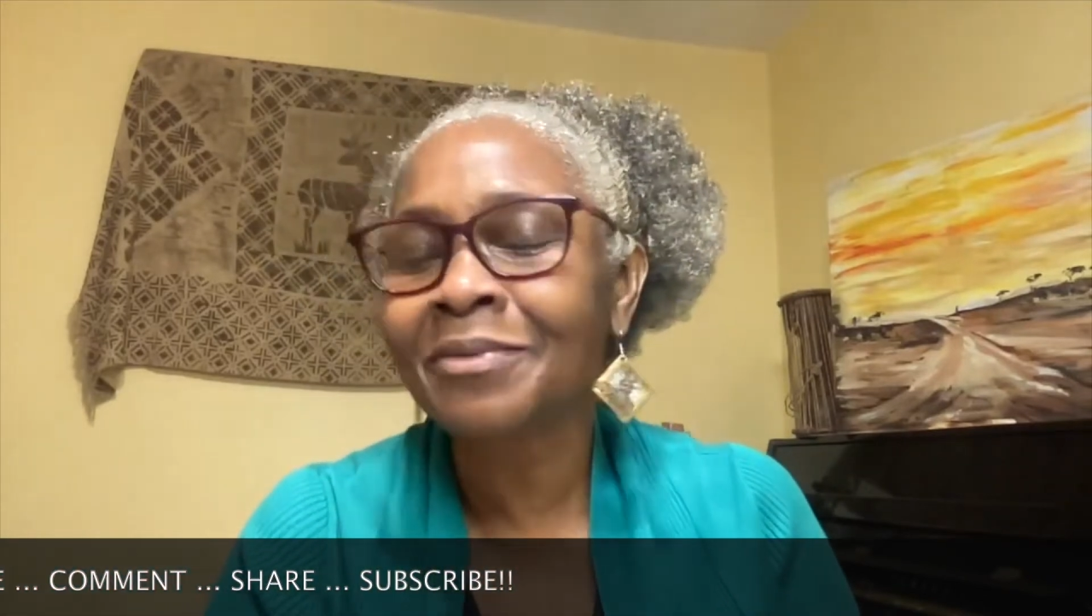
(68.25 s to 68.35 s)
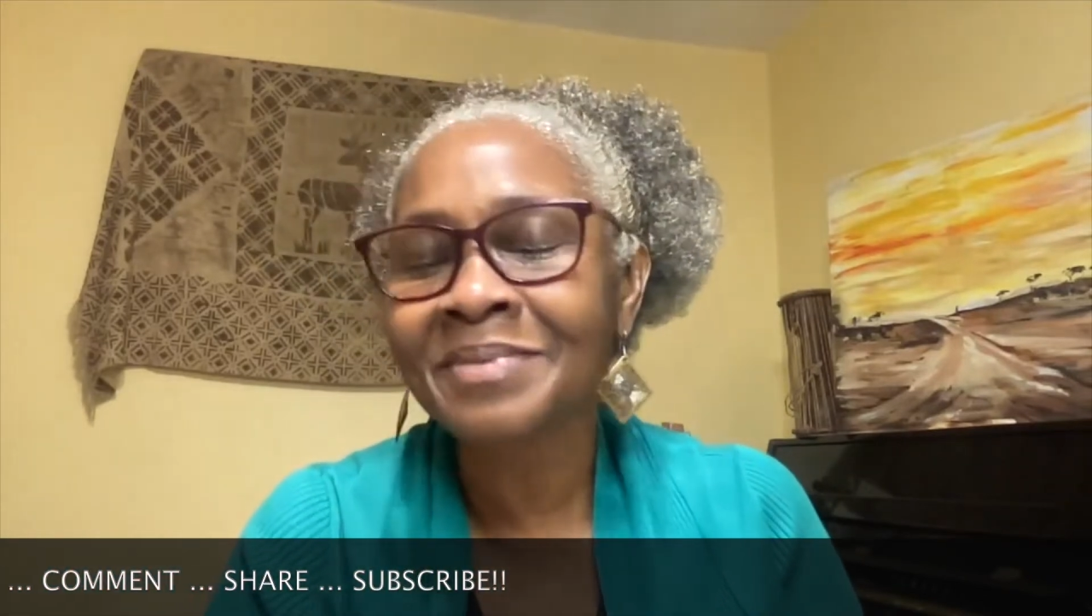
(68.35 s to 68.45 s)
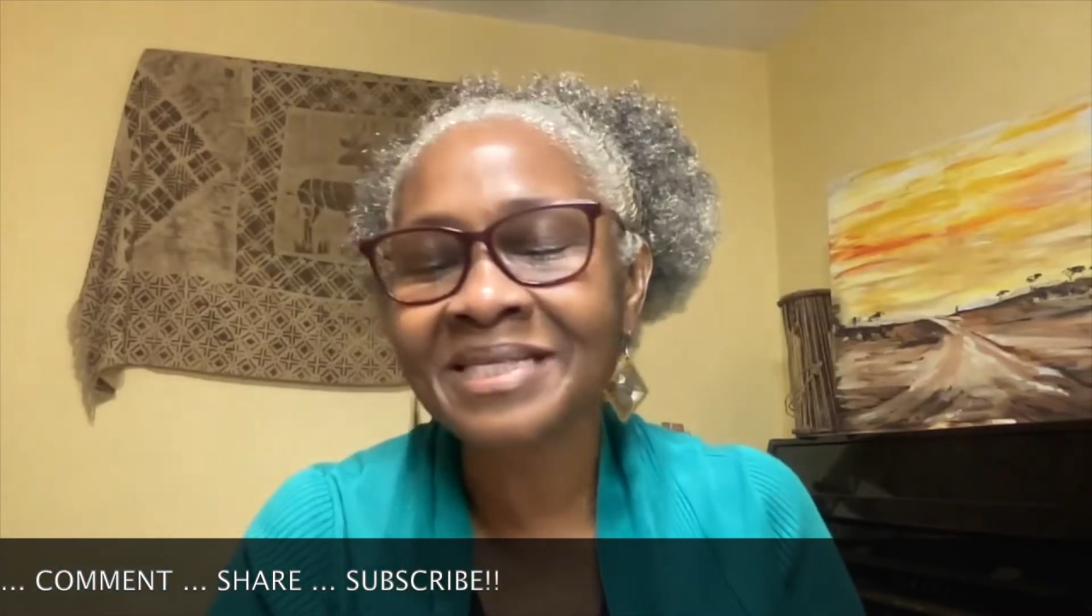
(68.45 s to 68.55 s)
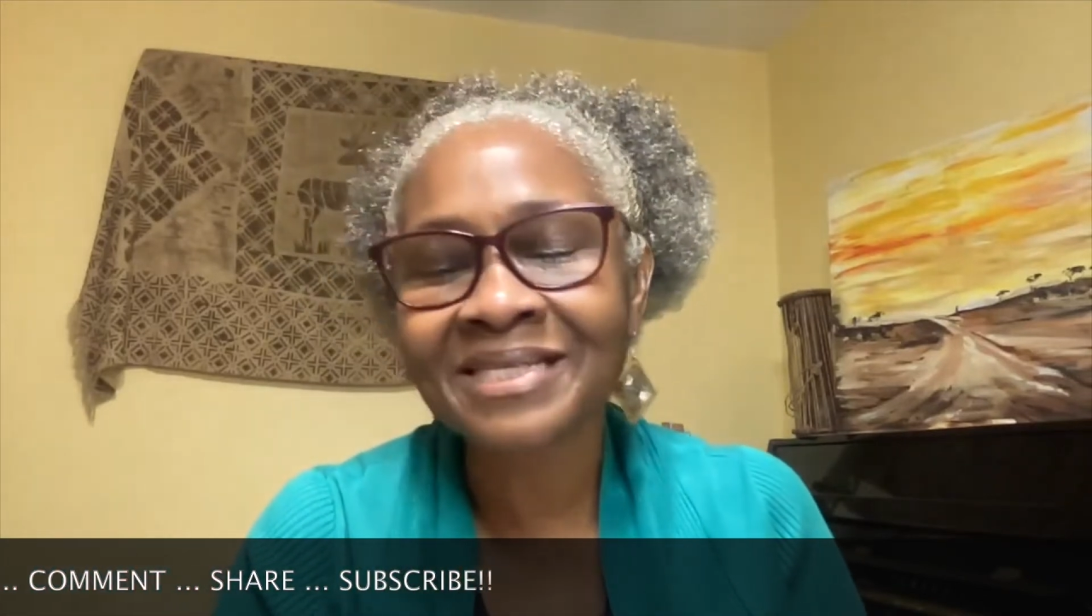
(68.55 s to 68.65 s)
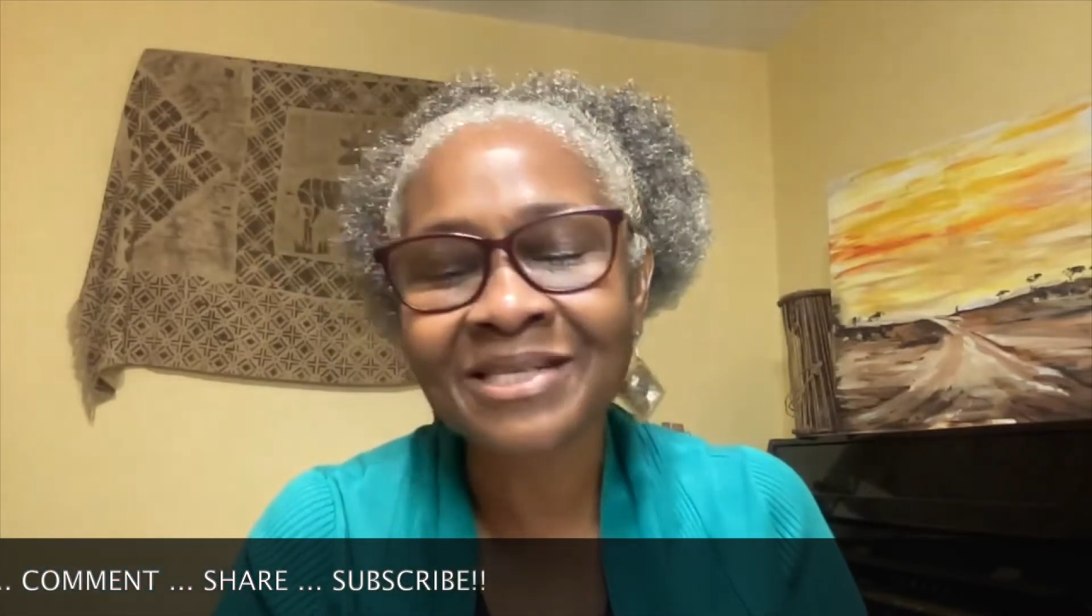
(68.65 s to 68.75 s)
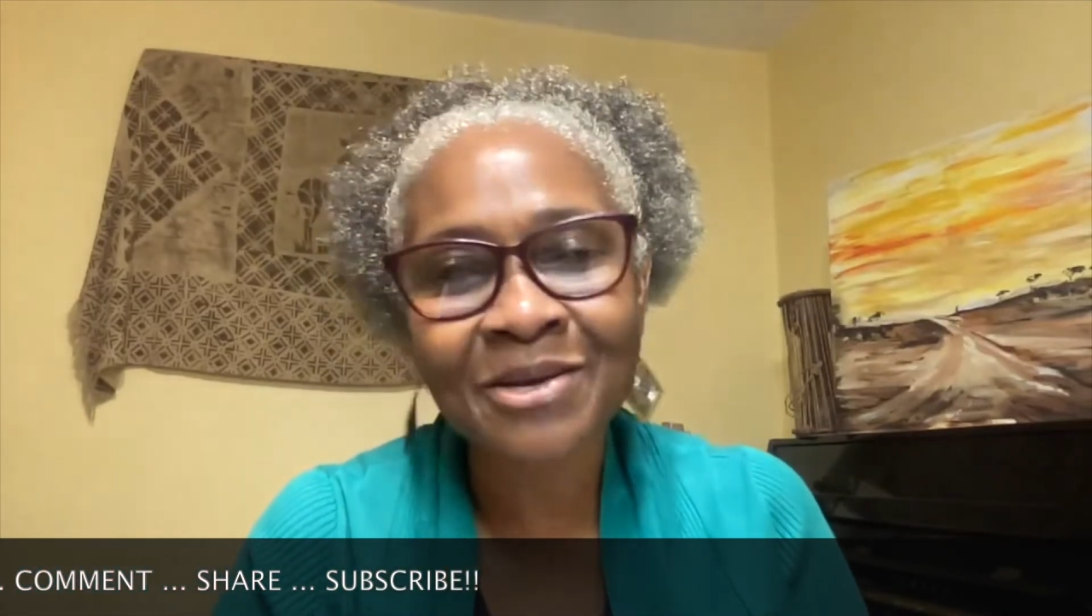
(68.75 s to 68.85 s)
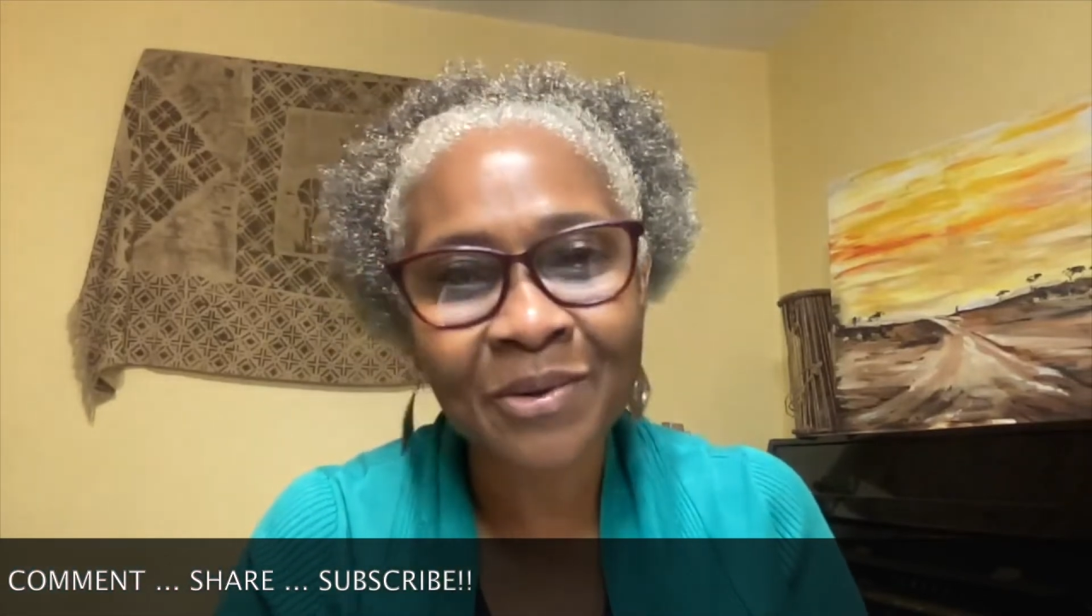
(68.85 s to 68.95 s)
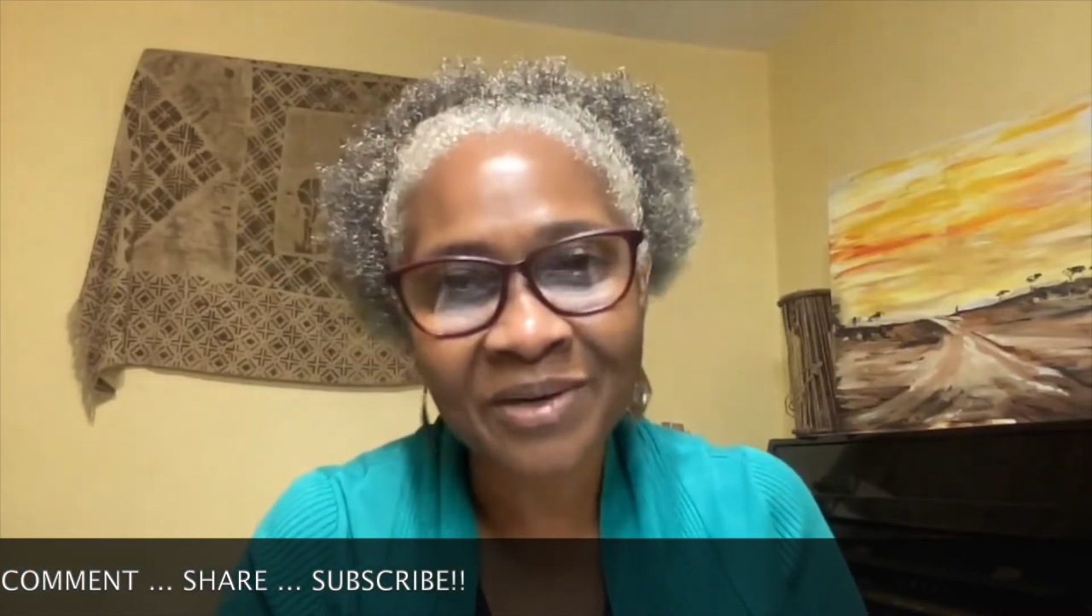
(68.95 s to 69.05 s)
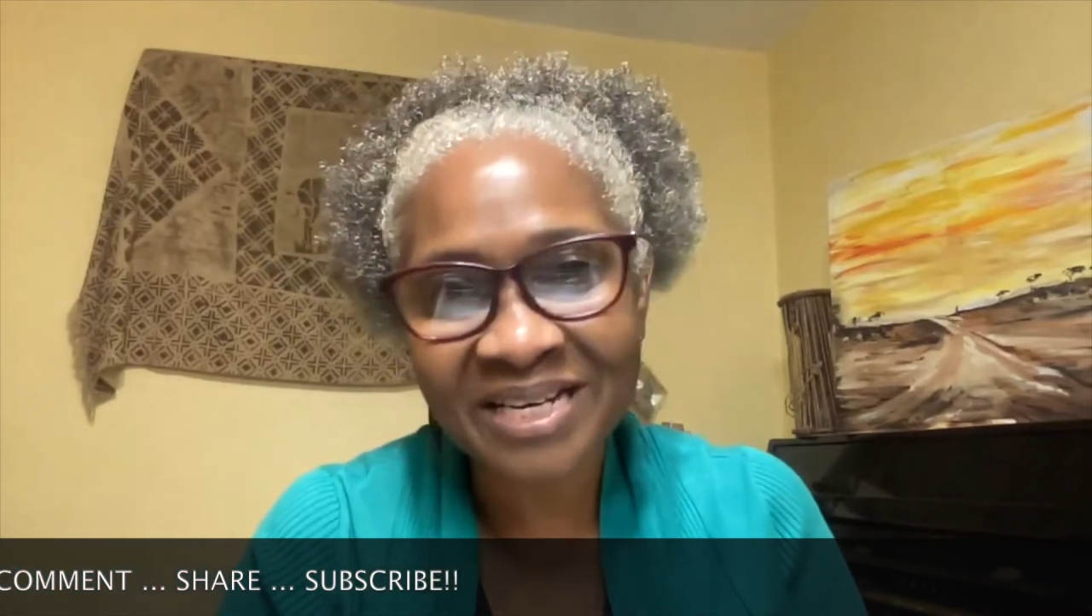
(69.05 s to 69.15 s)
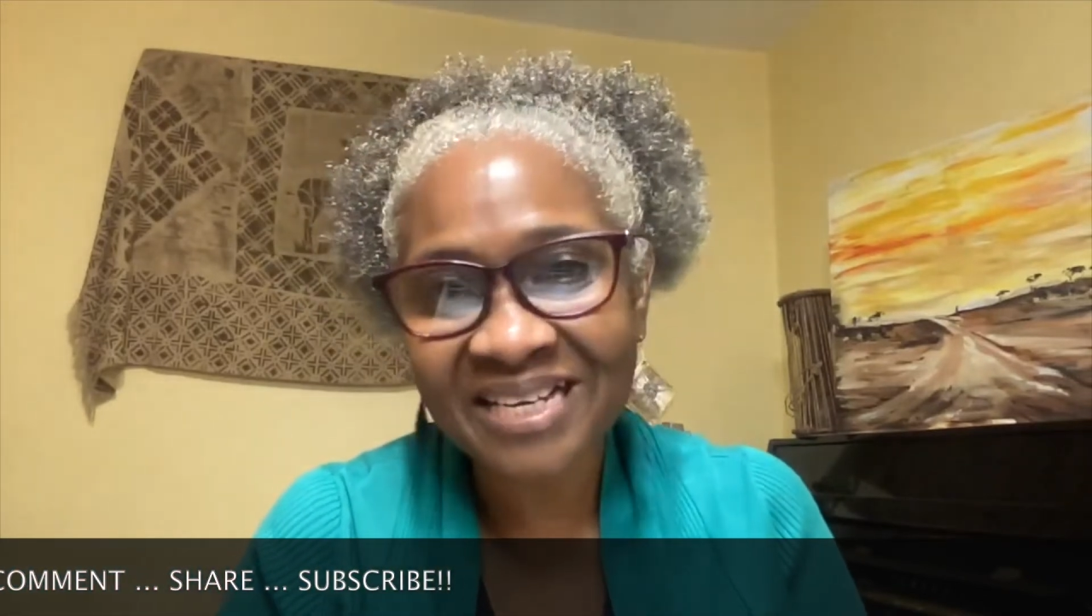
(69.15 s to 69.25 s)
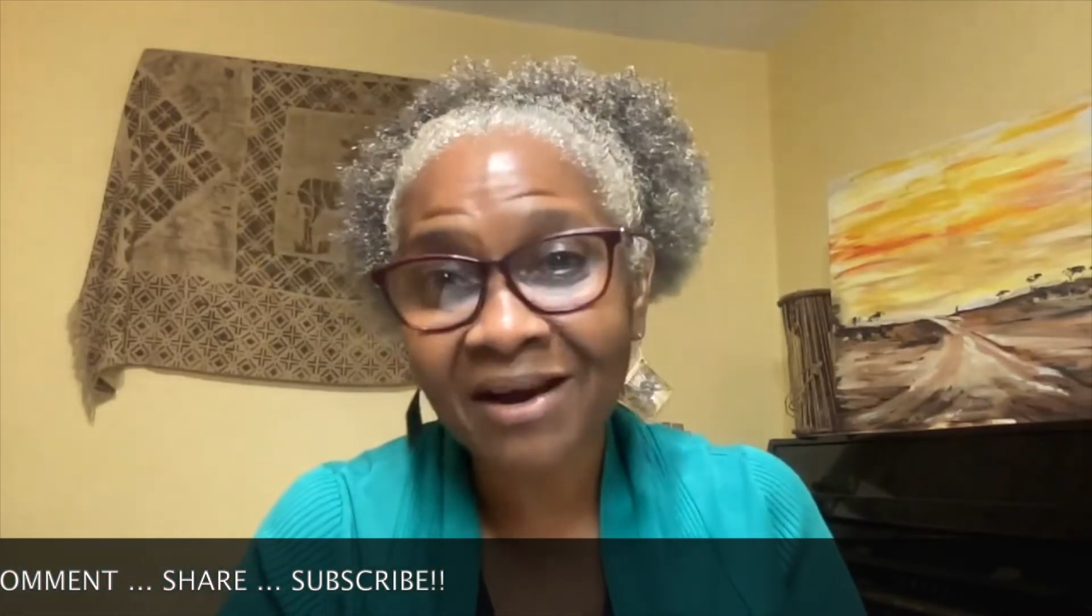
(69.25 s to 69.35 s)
miss none